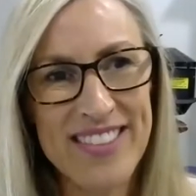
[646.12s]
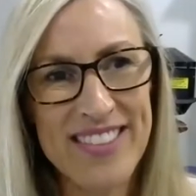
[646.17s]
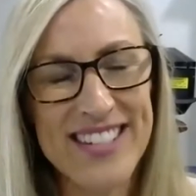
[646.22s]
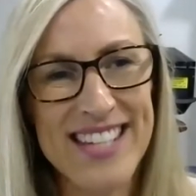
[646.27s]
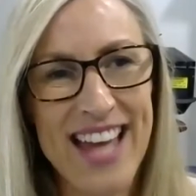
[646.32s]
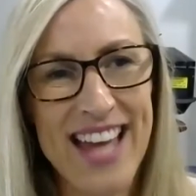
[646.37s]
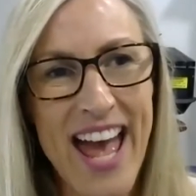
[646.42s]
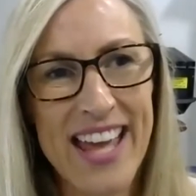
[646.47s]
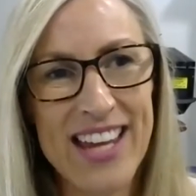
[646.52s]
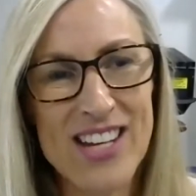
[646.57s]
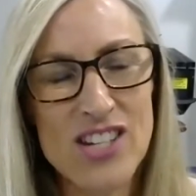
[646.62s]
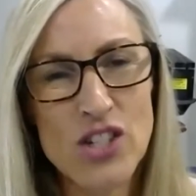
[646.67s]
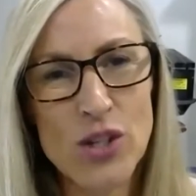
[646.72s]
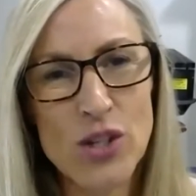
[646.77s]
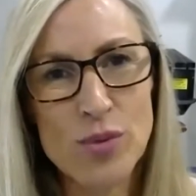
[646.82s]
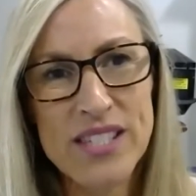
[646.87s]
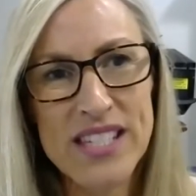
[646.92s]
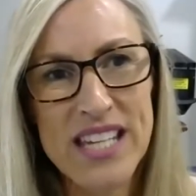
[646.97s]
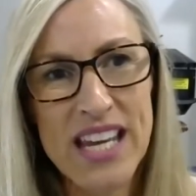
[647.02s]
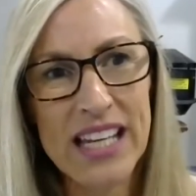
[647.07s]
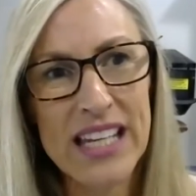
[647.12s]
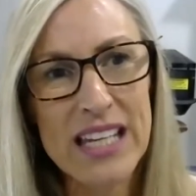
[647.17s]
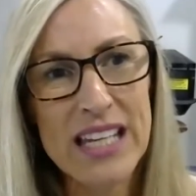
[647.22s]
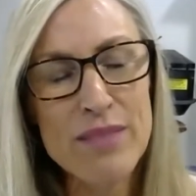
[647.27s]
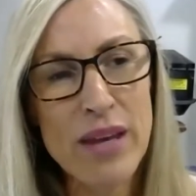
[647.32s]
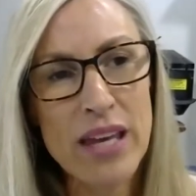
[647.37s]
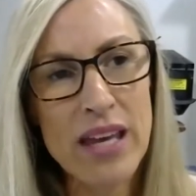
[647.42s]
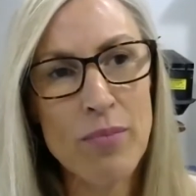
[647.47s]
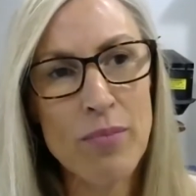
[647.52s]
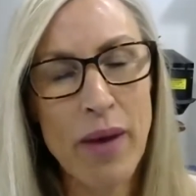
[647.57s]
day, and she was telling
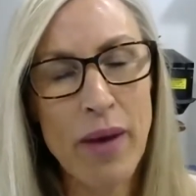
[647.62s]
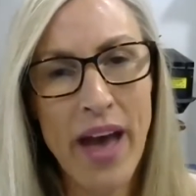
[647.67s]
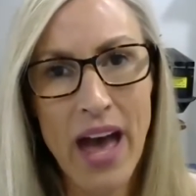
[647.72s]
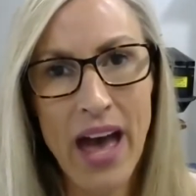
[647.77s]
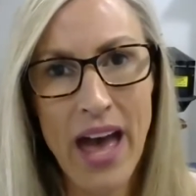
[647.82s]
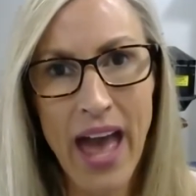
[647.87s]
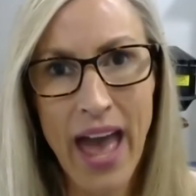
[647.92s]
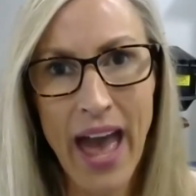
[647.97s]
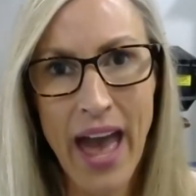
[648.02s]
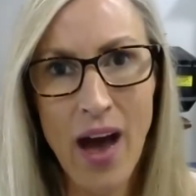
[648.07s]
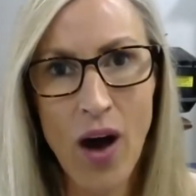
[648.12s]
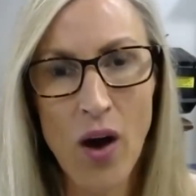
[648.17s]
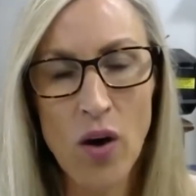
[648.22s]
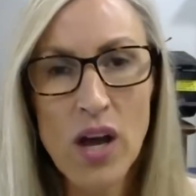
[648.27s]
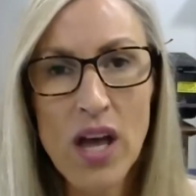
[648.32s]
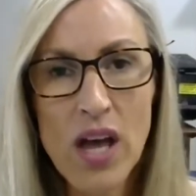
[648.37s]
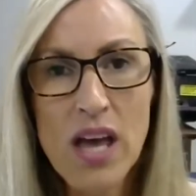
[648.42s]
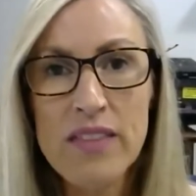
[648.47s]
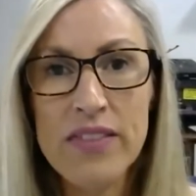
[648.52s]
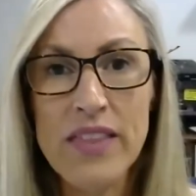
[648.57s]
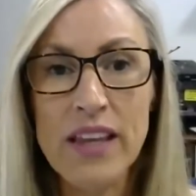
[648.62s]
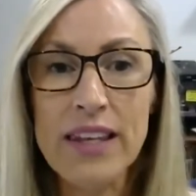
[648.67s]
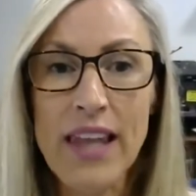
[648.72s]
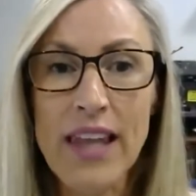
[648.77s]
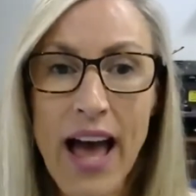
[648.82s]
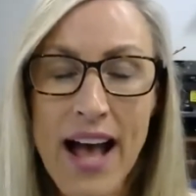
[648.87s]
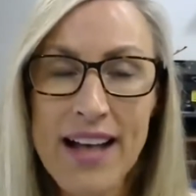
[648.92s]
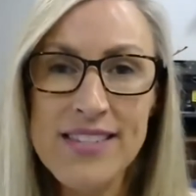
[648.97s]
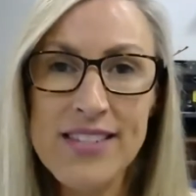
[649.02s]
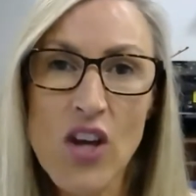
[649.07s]
me about how the
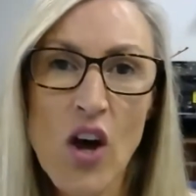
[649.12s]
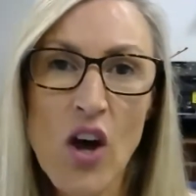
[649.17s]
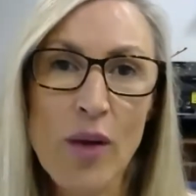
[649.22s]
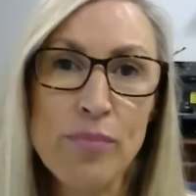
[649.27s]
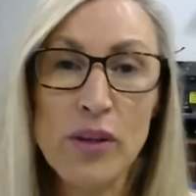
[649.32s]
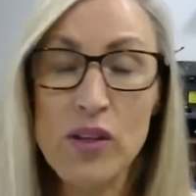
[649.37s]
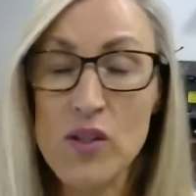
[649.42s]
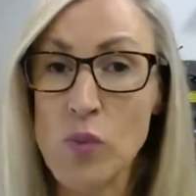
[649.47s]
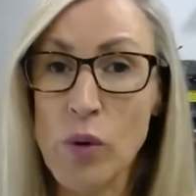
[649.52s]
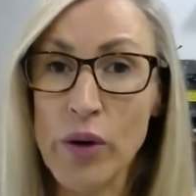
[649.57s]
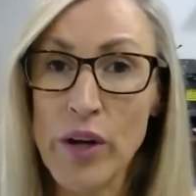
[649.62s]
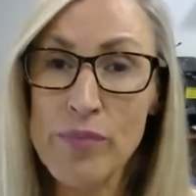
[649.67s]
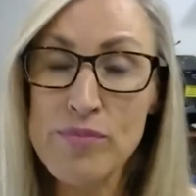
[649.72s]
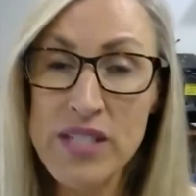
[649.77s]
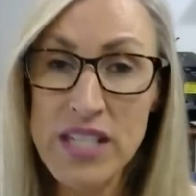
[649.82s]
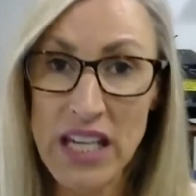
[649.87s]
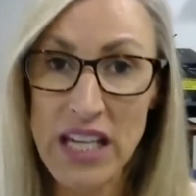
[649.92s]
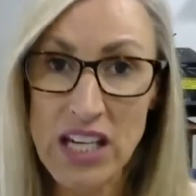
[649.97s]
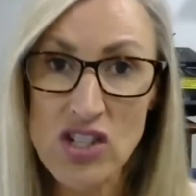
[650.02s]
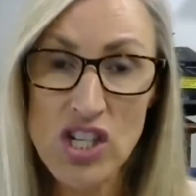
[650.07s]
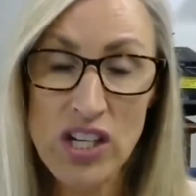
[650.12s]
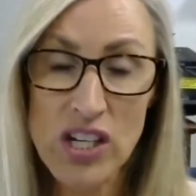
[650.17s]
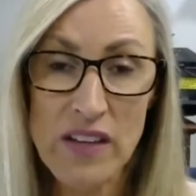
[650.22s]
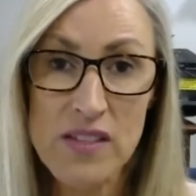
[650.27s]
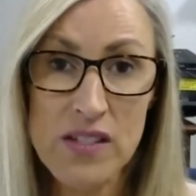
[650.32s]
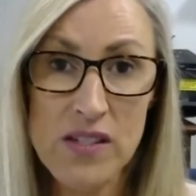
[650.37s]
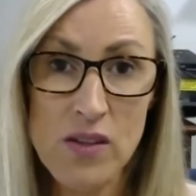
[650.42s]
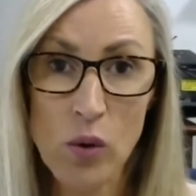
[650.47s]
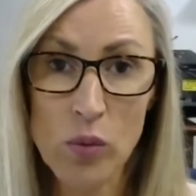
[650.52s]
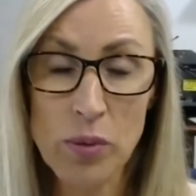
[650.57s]
last time, because what I'm teaching in the
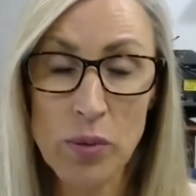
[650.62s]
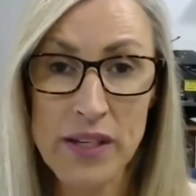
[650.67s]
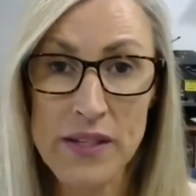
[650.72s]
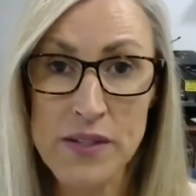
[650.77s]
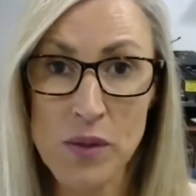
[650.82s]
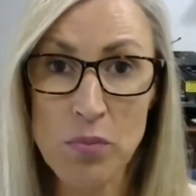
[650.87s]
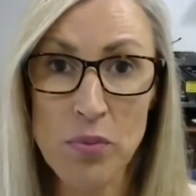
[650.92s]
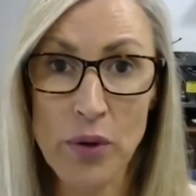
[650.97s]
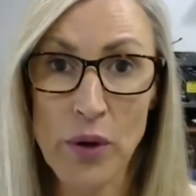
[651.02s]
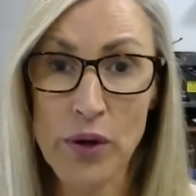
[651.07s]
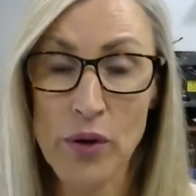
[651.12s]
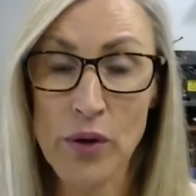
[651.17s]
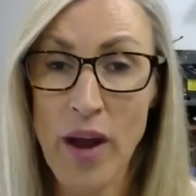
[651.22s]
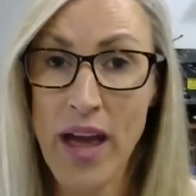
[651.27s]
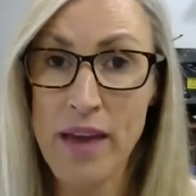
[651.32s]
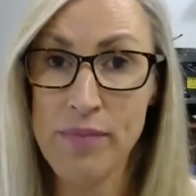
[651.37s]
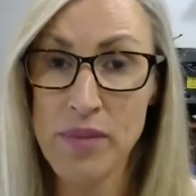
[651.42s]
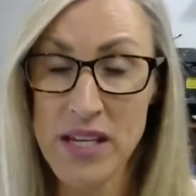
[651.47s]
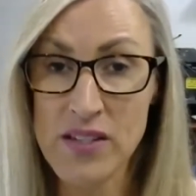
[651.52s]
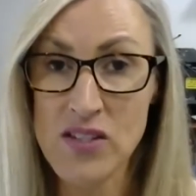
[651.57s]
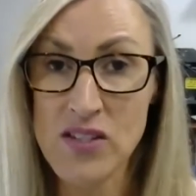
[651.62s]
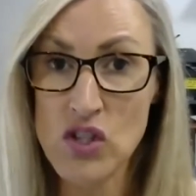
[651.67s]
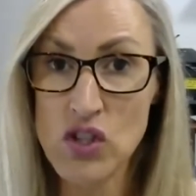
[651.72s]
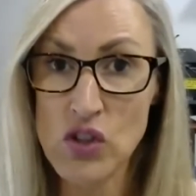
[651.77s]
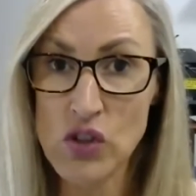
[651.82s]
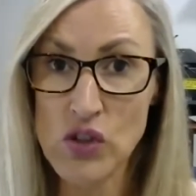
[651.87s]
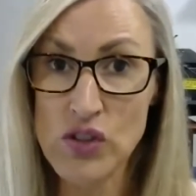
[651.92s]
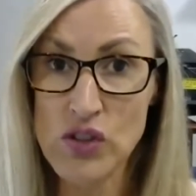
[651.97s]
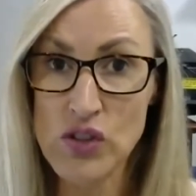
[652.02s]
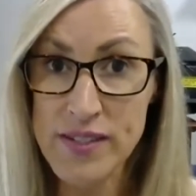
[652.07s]
Soul Pleaser program is
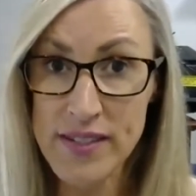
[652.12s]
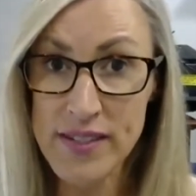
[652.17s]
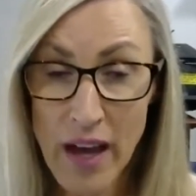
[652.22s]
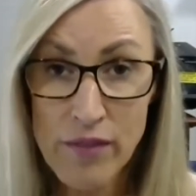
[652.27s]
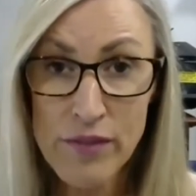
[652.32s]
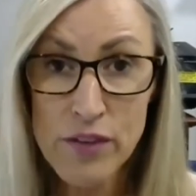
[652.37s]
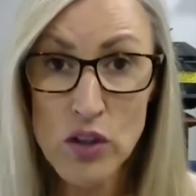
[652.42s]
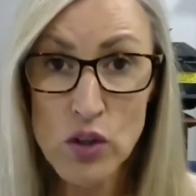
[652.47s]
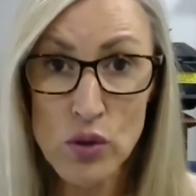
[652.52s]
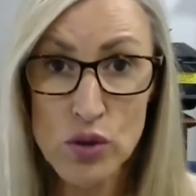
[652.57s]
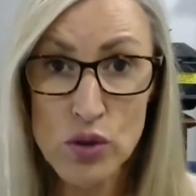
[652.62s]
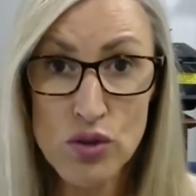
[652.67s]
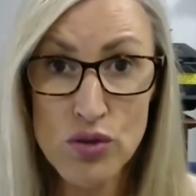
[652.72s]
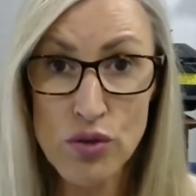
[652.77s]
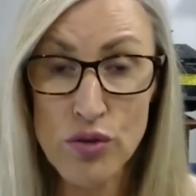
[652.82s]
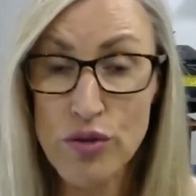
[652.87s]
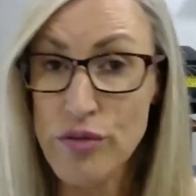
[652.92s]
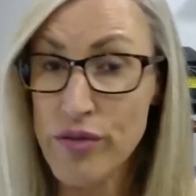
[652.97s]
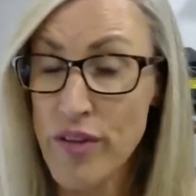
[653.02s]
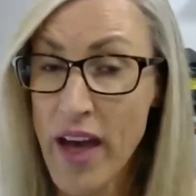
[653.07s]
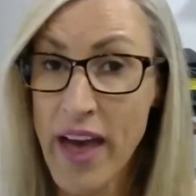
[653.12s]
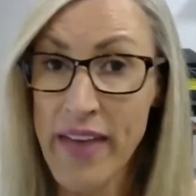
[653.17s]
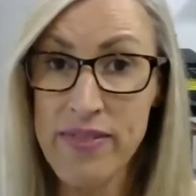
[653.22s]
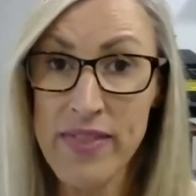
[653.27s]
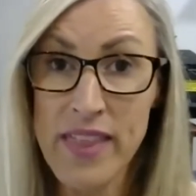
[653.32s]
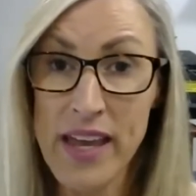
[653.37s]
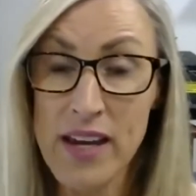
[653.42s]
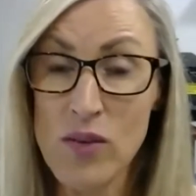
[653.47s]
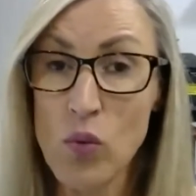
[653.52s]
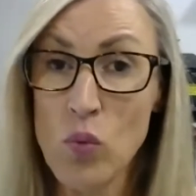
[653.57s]
to discover your truth and
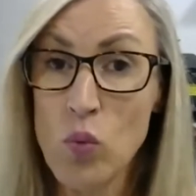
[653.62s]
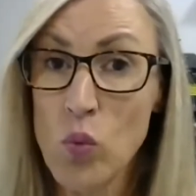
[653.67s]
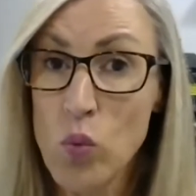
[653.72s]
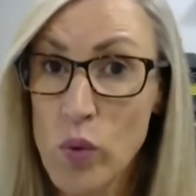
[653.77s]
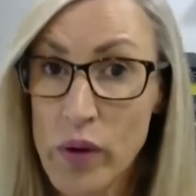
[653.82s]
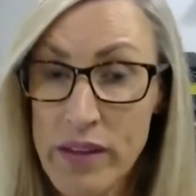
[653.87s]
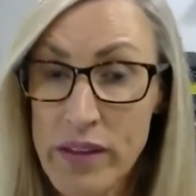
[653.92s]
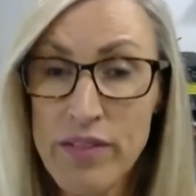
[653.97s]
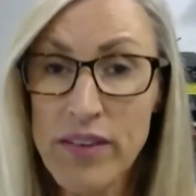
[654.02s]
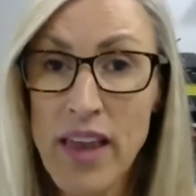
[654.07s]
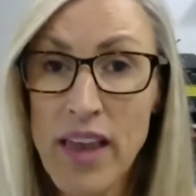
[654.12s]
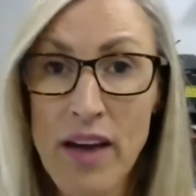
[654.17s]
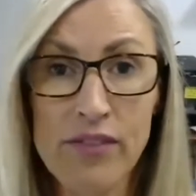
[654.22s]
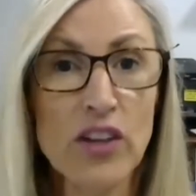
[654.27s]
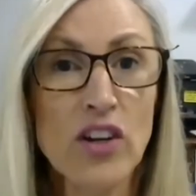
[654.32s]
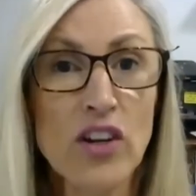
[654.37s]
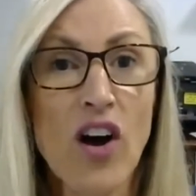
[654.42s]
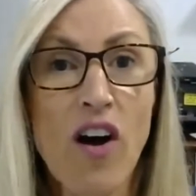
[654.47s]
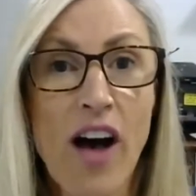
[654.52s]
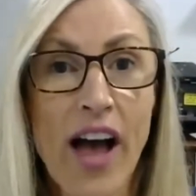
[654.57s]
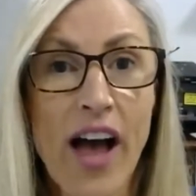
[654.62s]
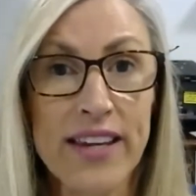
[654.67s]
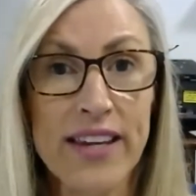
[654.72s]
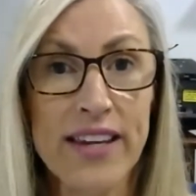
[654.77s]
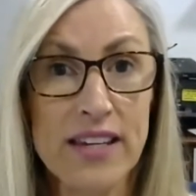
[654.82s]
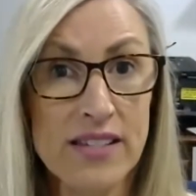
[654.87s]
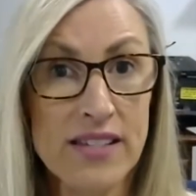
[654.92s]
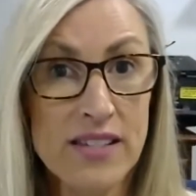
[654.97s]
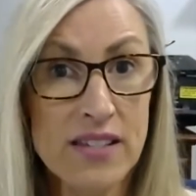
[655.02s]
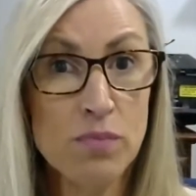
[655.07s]
then with love and
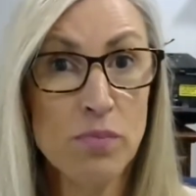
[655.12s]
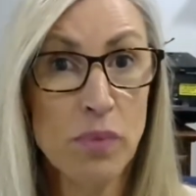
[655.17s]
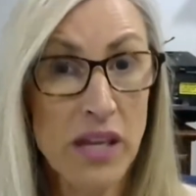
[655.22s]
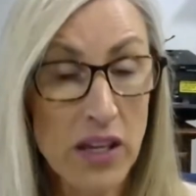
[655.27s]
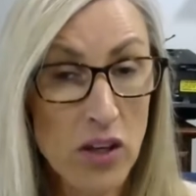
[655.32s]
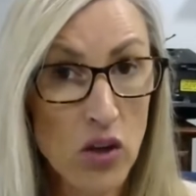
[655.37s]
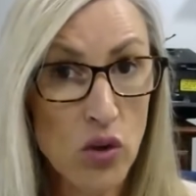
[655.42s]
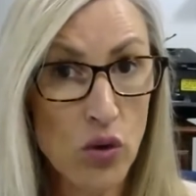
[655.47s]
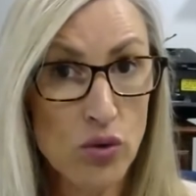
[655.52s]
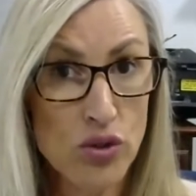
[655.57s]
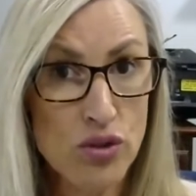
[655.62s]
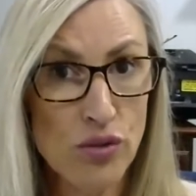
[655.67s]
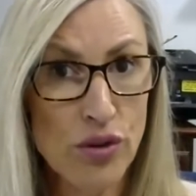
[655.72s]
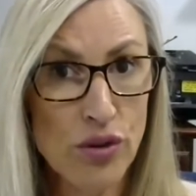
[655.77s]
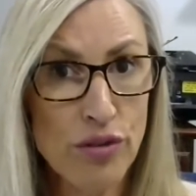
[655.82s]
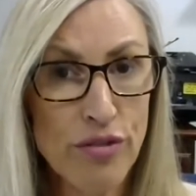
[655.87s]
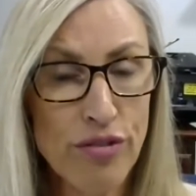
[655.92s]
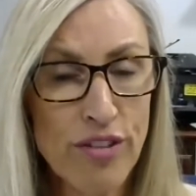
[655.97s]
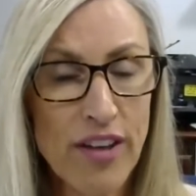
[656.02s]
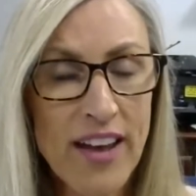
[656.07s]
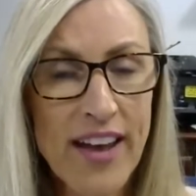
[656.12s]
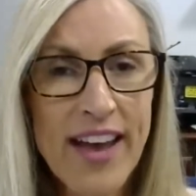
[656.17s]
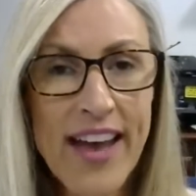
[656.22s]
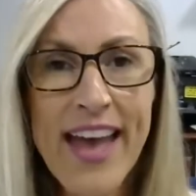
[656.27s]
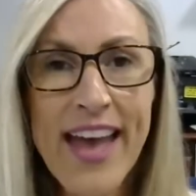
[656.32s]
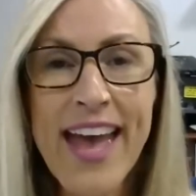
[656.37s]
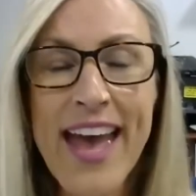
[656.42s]
kindness speak your truth. Mm-hmm.